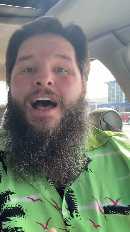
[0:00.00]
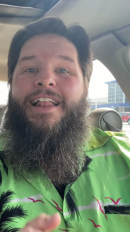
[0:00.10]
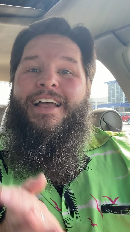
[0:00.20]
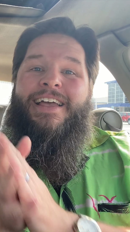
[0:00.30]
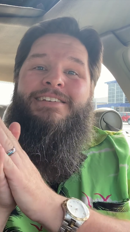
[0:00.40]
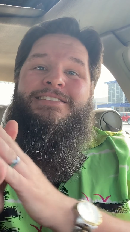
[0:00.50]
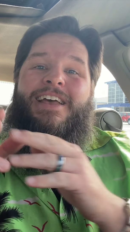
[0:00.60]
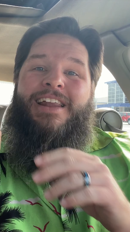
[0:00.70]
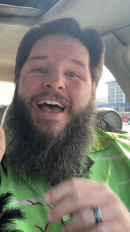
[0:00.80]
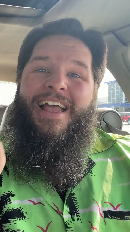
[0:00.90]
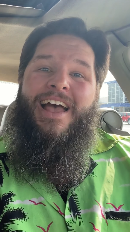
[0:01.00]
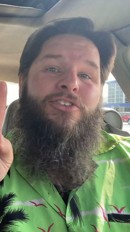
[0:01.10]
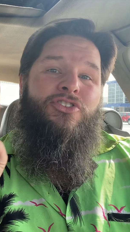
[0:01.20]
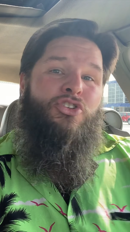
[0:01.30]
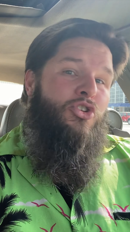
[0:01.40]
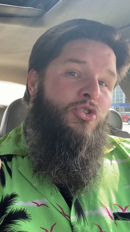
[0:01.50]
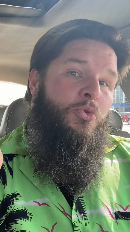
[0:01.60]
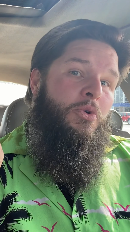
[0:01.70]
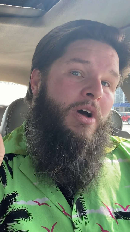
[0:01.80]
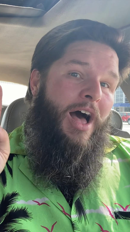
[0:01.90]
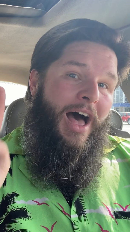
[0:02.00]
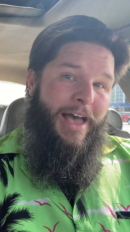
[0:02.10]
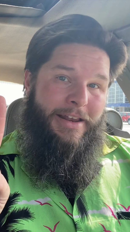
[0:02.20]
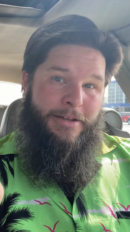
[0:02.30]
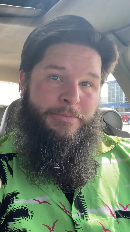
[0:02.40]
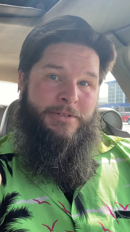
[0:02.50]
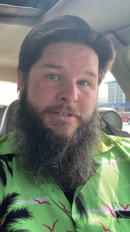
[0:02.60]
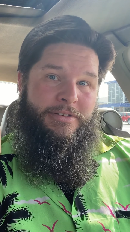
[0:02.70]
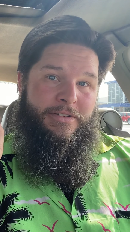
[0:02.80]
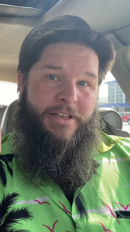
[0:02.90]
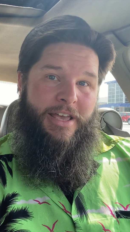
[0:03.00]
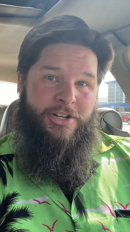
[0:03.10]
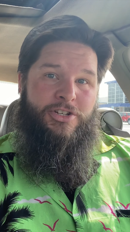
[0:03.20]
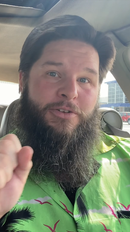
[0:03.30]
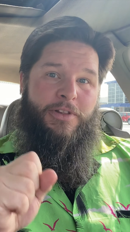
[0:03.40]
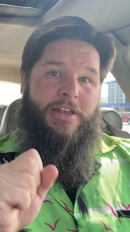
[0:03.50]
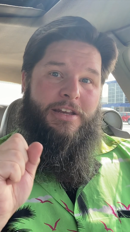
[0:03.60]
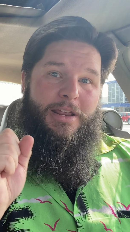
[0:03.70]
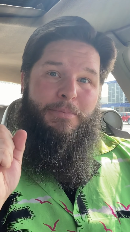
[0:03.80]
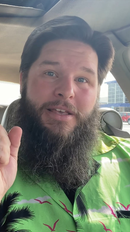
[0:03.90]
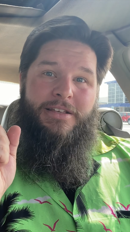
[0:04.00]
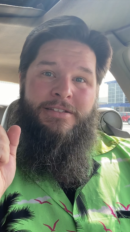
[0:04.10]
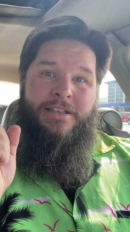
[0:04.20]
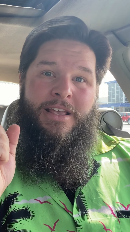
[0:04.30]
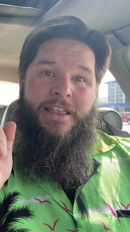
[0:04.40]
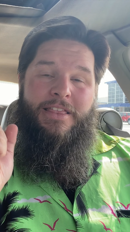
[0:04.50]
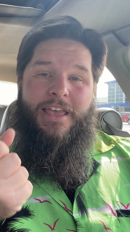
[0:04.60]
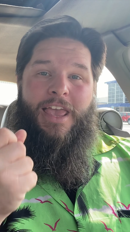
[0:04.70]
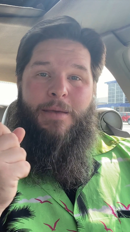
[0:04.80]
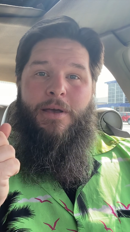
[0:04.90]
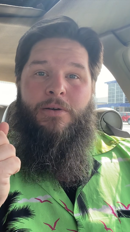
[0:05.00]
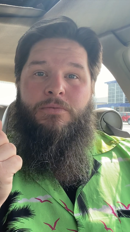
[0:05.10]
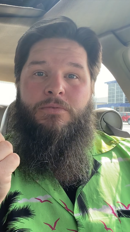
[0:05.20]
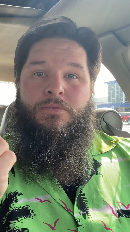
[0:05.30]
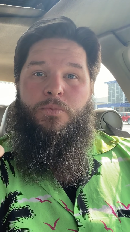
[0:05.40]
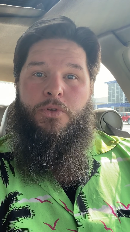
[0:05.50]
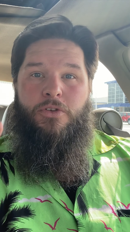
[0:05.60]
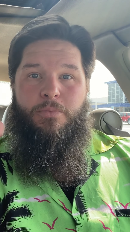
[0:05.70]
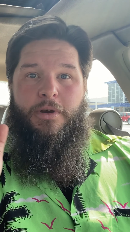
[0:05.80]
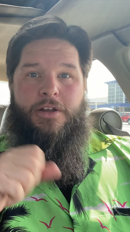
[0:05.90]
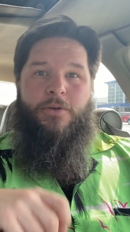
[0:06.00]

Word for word: like I said, I got two items at Chick-fil-A today because they came out with two brand